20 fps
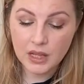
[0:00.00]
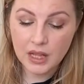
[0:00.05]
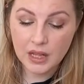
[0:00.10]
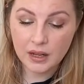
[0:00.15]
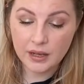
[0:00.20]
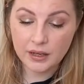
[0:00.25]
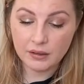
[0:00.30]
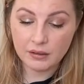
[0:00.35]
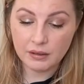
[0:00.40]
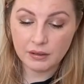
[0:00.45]

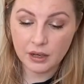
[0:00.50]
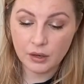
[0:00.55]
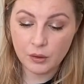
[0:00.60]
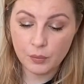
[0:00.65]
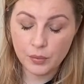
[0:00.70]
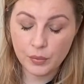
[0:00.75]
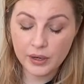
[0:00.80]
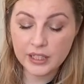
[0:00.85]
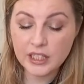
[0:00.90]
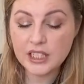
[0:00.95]
I don't know.
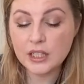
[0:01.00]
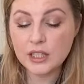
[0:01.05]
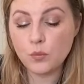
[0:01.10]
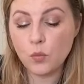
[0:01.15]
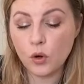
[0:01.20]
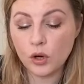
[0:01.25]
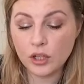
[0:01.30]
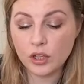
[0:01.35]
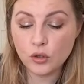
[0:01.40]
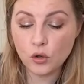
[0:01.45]
But I did
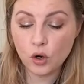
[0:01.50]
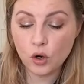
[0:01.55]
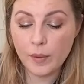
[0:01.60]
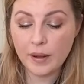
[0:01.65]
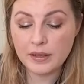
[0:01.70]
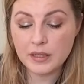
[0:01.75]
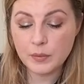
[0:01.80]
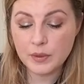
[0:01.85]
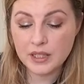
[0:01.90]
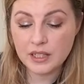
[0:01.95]
want to talk
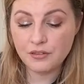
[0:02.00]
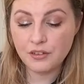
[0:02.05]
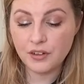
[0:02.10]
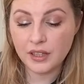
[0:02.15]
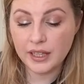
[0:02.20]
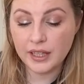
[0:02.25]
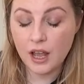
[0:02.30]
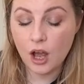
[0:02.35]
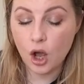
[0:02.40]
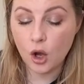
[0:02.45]
about
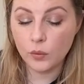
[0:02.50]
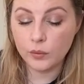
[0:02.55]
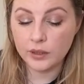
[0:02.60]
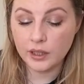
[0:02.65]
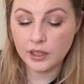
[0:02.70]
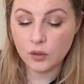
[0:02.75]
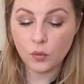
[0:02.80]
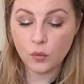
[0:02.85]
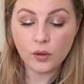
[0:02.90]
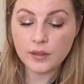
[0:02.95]
specifically only
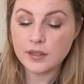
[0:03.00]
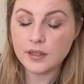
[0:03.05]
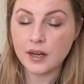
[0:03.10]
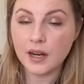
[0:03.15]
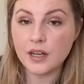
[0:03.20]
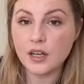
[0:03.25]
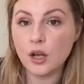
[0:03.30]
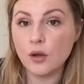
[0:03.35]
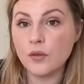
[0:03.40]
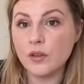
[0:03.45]
the ones that
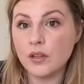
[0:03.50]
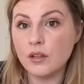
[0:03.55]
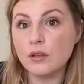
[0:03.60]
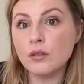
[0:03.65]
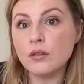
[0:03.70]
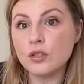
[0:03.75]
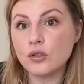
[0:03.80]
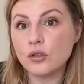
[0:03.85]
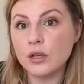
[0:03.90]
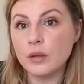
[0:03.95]
I know that you
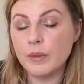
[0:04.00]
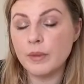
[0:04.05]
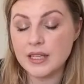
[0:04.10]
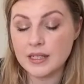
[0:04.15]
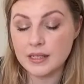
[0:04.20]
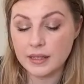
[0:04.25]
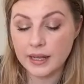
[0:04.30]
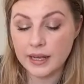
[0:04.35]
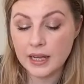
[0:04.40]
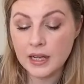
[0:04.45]
can stream
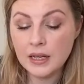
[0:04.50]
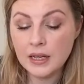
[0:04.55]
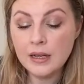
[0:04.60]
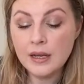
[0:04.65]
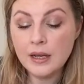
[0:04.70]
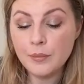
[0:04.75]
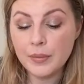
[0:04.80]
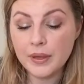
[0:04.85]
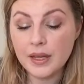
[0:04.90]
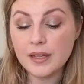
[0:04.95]
easily
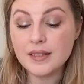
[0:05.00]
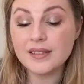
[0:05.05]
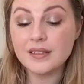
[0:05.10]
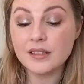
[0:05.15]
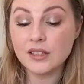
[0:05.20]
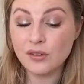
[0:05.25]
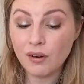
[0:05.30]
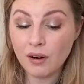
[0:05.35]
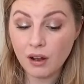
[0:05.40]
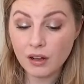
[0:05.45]
because
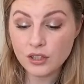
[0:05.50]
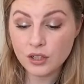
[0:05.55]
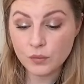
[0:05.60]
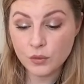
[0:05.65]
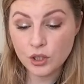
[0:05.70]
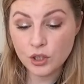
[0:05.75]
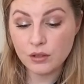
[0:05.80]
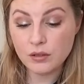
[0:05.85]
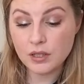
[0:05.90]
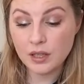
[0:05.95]
there are some
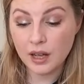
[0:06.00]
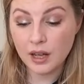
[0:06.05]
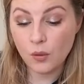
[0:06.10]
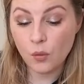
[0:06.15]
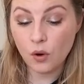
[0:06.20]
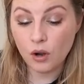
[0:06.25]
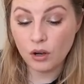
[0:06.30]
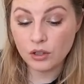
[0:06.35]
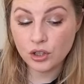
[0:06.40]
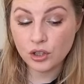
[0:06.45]
shows that I
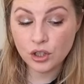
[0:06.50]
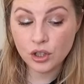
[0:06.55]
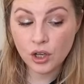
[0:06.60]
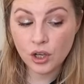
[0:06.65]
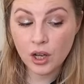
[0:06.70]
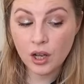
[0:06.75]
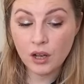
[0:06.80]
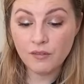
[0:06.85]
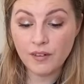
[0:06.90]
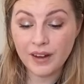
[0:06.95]
watch
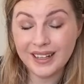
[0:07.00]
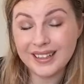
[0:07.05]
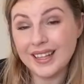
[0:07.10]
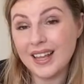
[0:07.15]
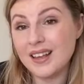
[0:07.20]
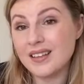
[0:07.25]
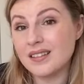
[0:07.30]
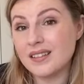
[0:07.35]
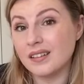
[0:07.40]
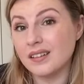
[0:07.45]
via
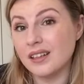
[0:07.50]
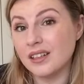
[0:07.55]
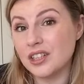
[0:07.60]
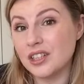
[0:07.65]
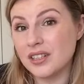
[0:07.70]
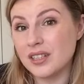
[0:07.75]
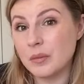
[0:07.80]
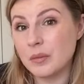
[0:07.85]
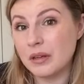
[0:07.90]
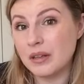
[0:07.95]
less than
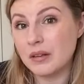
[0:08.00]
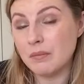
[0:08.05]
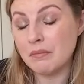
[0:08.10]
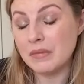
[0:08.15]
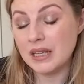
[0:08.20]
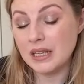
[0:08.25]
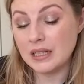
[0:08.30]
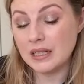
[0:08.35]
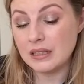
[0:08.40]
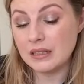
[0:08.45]
legitimate
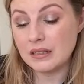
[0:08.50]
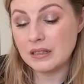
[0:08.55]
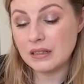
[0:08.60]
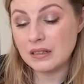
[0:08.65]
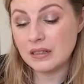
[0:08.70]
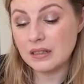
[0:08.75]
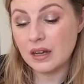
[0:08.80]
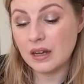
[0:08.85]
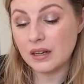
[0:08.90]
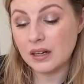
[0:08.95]
means
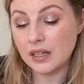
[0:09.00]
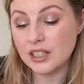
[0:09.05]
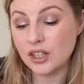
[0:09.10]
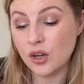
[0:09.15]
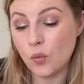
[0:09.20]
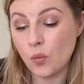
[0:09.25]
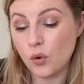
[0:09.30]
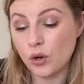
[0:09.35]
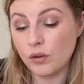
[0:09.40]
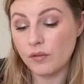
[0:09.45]
and I
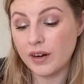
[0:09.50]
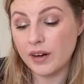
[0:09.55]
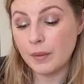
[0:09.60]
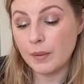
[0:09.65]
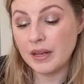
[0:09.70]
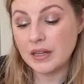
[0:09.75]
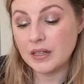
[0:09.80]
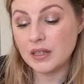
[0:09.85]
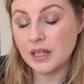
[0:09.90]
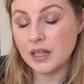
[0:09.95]
don't want to
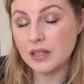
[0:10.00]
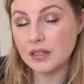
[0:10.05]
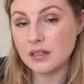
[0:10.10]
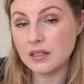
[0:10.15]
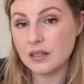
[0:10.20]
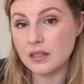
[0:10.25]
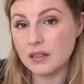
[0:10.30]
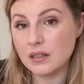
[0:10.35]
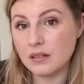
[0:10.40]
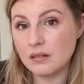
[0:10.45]
recommend things
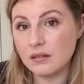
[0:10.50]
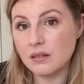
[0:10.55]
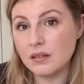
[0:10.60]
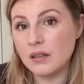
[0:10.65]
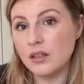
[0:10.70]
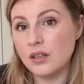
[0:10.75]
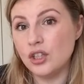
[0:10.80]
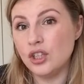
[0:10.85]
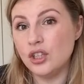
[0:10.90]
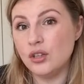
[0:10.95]
that
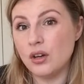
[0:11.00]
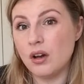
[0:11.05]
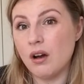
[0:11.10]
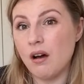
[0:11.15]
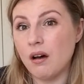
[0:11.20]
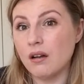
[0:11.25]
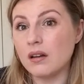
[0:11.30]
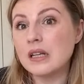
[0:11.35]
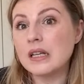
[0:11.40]
you can't